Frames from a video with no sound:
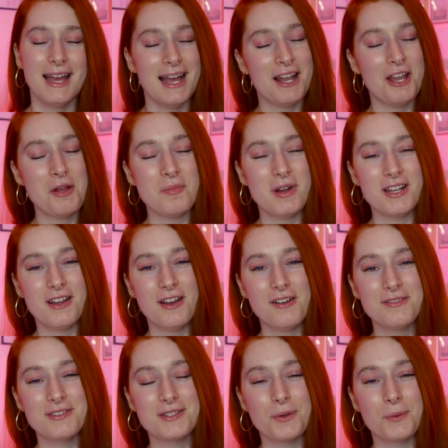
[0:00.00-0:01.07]
Hello my
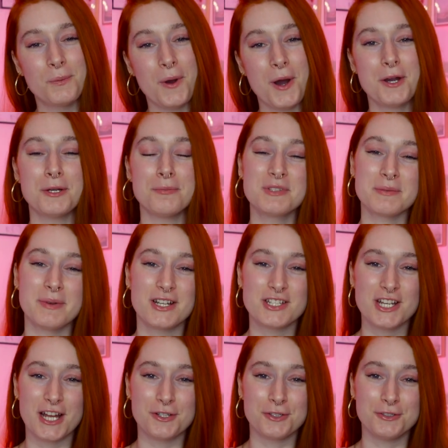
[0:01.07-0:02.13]
loves, welcome to my
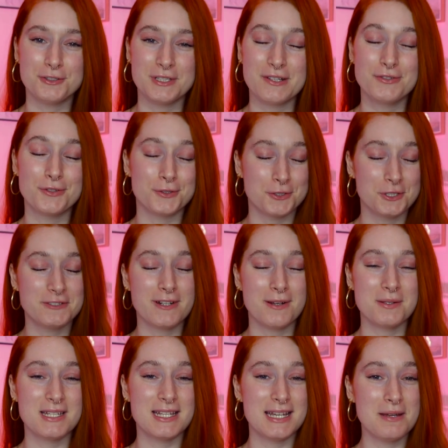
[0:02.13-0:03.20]
channel. If you're new
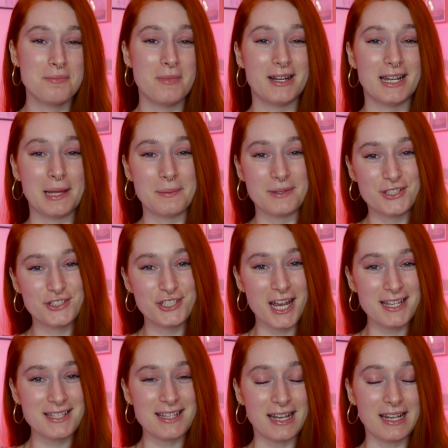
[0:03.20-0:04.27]
around here, my name is
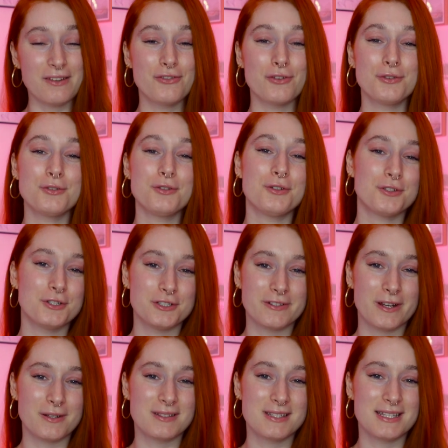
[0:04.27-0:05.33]
Jess and if you're not new
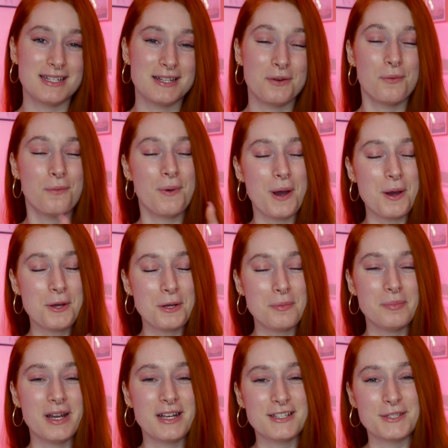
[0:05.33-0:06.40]
around here, welcome
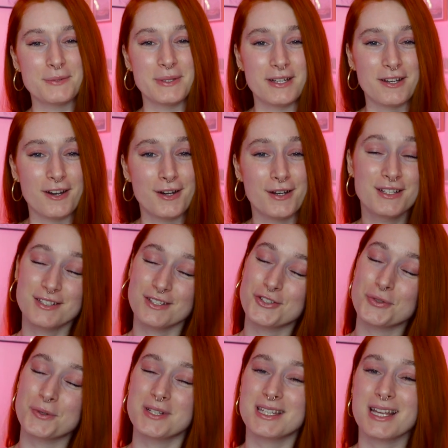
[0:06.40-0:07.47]
back sweetheart. It's a
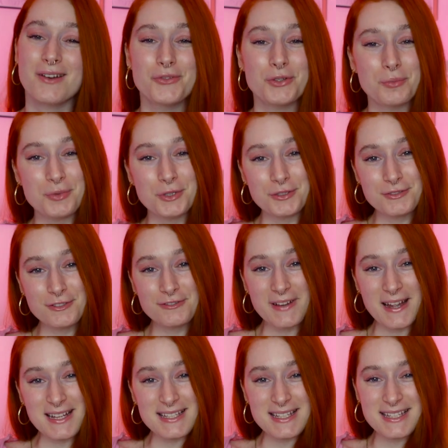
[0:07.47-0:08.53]
joy to have your beautiful
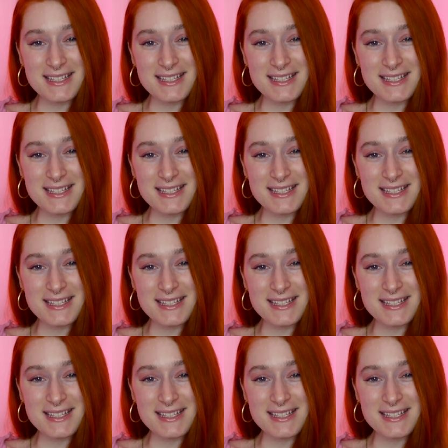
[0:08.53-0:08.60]
face here